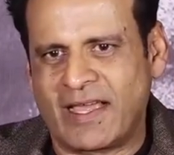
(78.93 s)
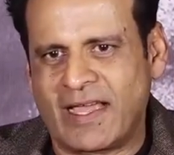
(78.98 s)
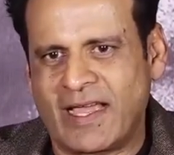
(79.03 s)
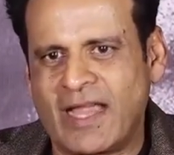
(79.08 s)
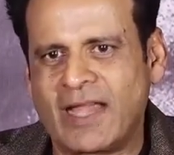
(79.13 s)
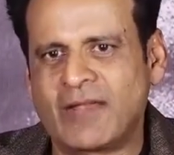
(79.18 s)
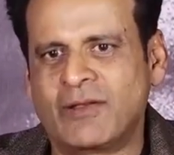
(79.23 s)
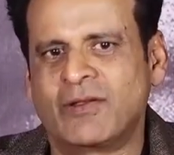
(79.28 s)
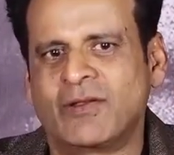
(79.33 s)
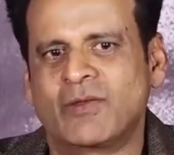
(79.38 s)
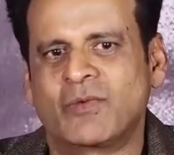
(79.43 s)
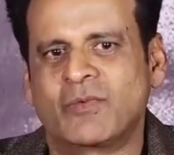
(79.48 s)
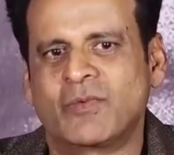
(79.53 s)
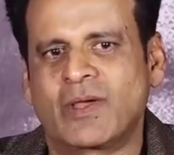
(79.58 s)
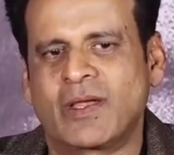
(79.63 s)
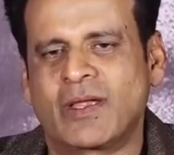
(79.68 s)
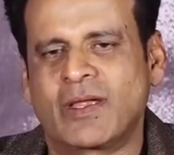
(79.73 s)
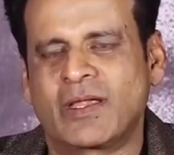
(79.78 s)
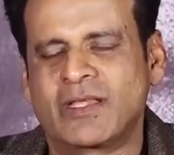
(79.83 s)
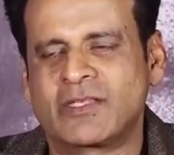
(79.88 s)
And
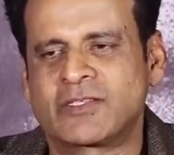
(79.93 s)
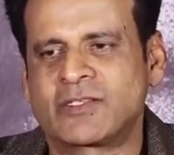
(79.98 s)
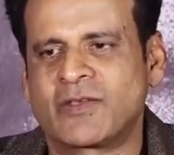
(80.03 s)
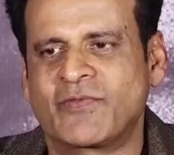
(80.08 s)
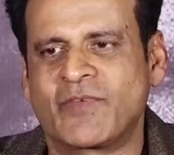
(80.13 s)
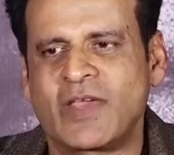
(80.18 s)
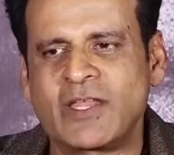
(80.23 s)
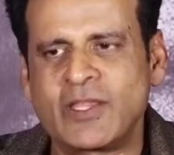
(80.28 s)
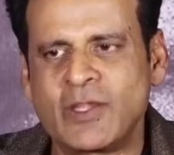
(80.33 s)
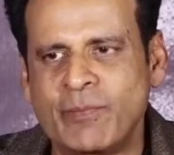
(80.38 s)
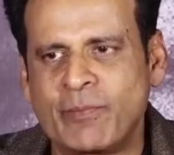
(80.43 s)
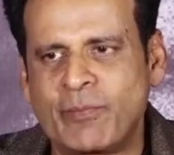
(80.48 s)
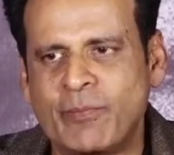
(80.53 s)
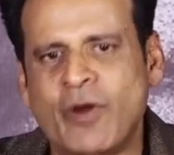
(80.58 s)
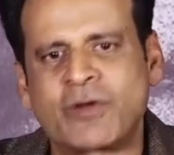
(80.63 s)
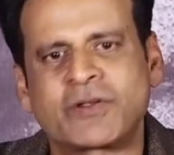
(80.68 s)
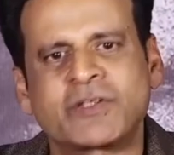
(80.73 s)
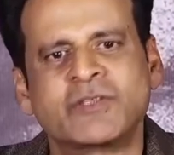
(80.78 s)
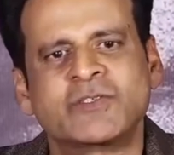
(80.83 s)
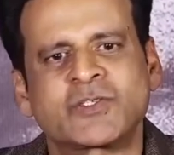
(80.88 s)
it's a very
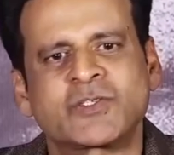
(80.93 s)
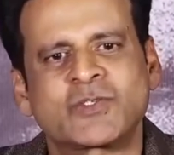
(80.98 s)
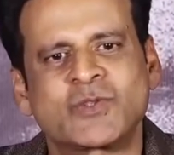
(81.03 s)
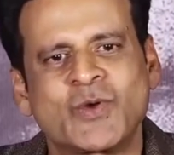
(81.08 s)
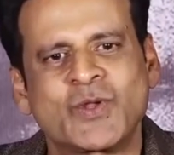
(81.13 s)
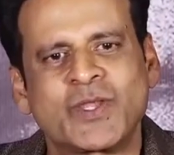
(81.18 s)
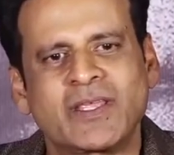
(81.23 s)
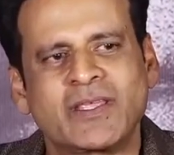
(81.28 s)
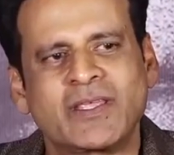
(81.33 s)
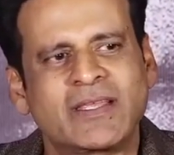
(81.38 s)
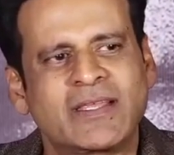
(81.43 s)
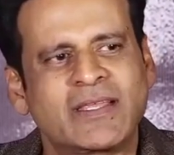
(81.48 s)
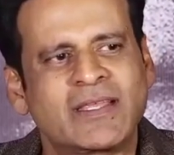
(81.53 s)
important story,